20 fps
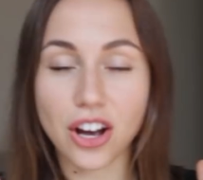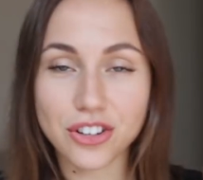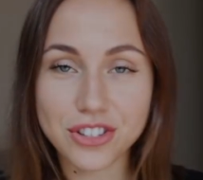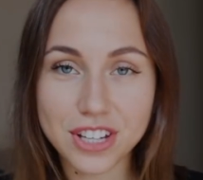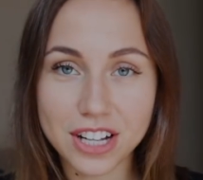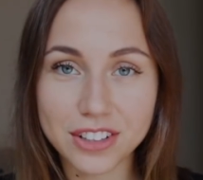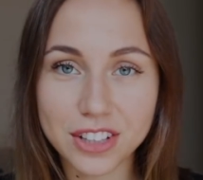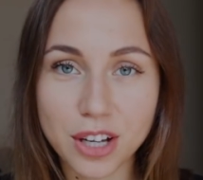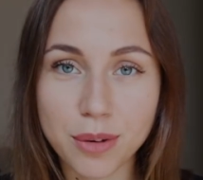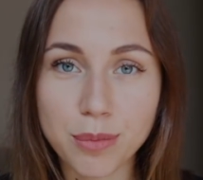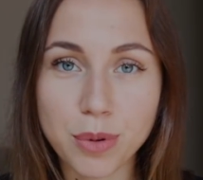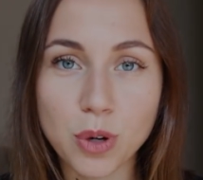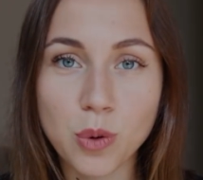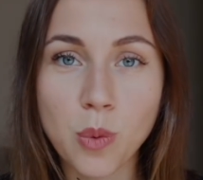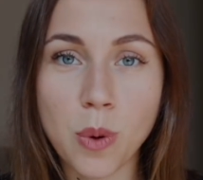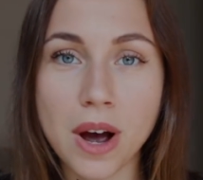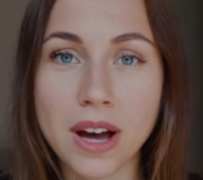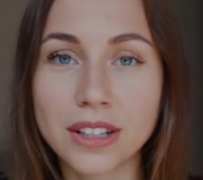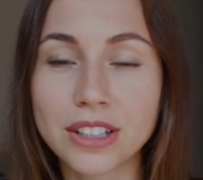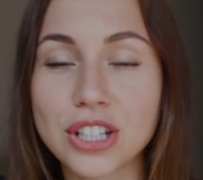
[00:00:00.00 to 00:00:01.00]
hotel number
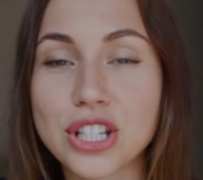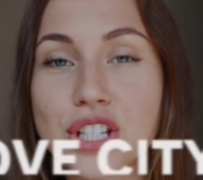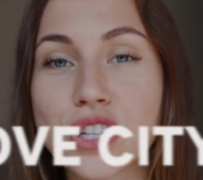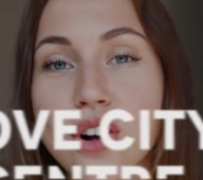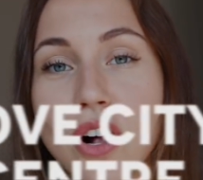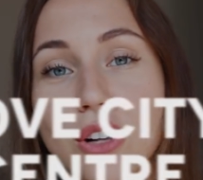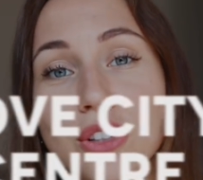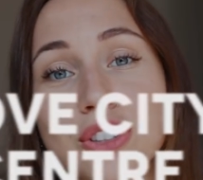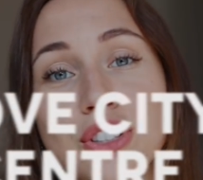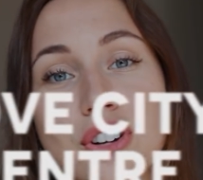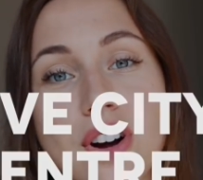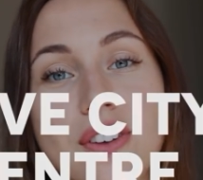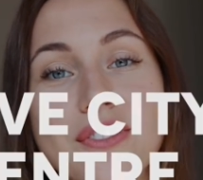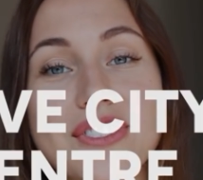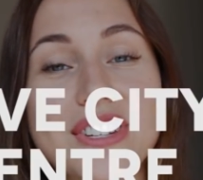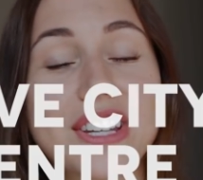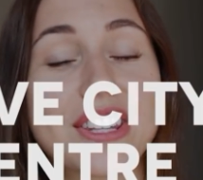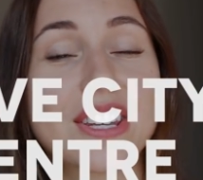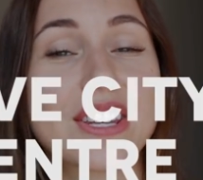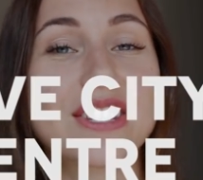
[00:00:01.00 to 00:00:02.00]
1 is called
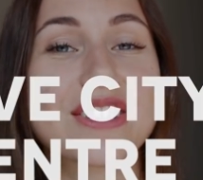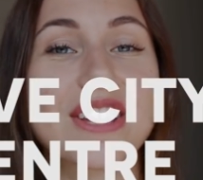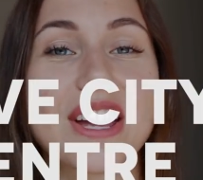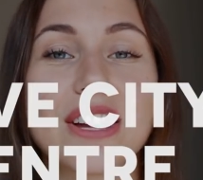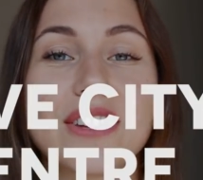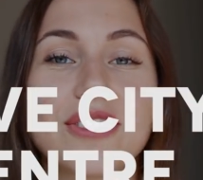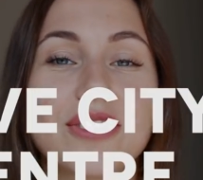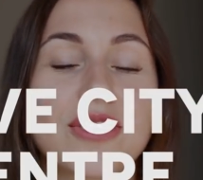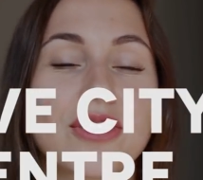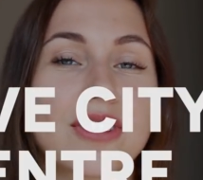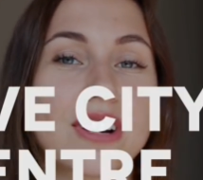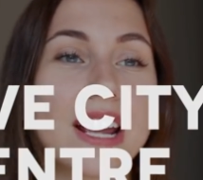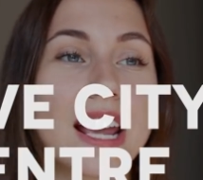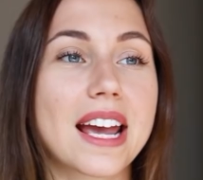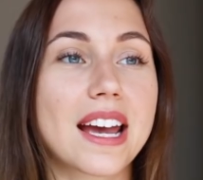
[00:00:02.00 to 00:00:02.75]
Rock City Center.